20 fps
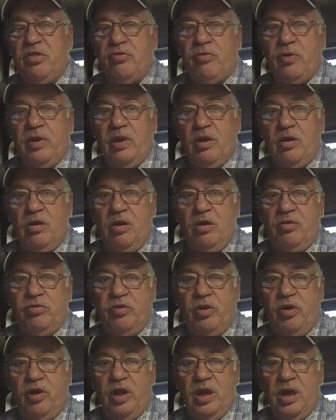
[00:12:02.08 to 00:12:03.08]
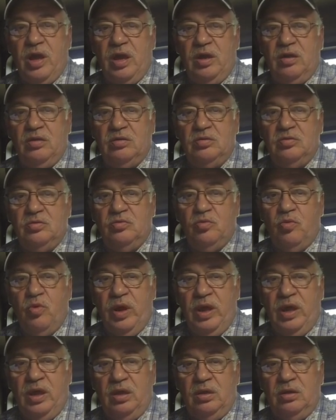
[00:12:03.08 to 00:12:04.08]
the
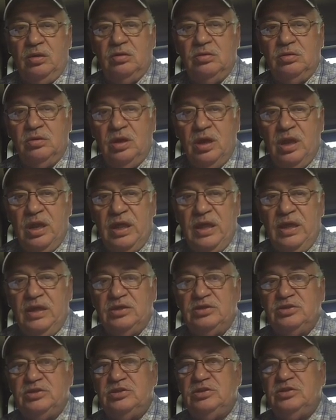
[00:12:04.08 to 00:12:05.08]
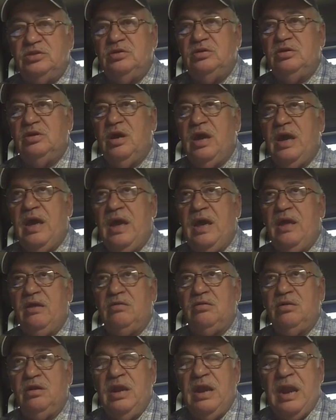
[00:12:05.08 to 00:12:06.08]
338-week lease at
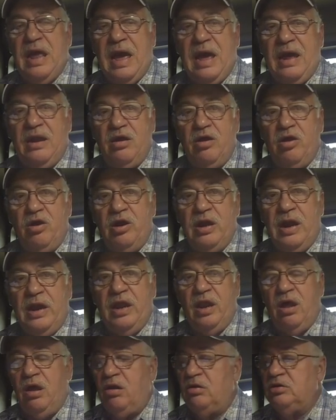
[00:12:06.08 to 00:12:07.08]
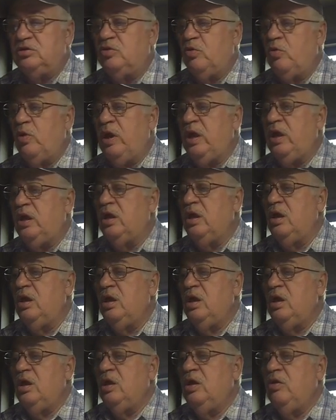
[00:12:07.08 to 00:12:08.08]
$990 a week,
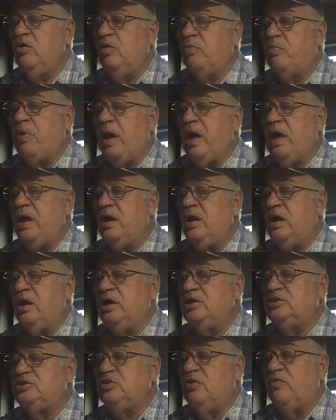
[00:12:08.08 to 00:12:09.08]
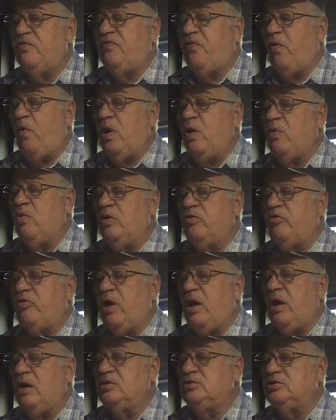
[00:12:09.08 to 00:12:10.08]
you would pay an additional
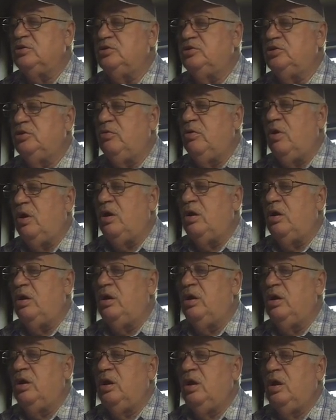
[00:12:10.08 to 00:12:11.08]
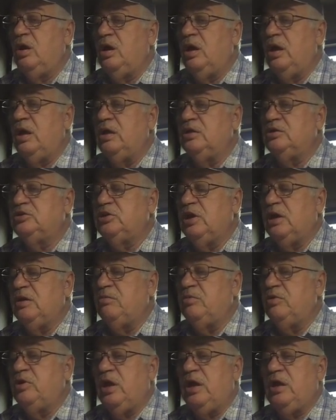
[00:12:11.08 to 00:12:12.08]

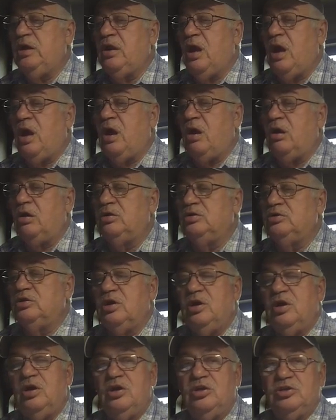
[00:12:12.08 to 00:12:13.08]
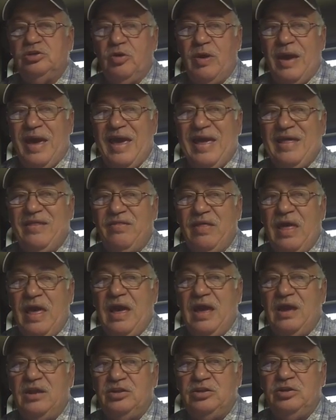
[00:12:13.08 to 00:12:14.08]
$41,217. So add
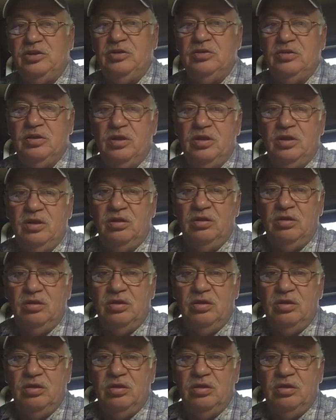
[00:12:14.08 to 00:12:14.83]
that to the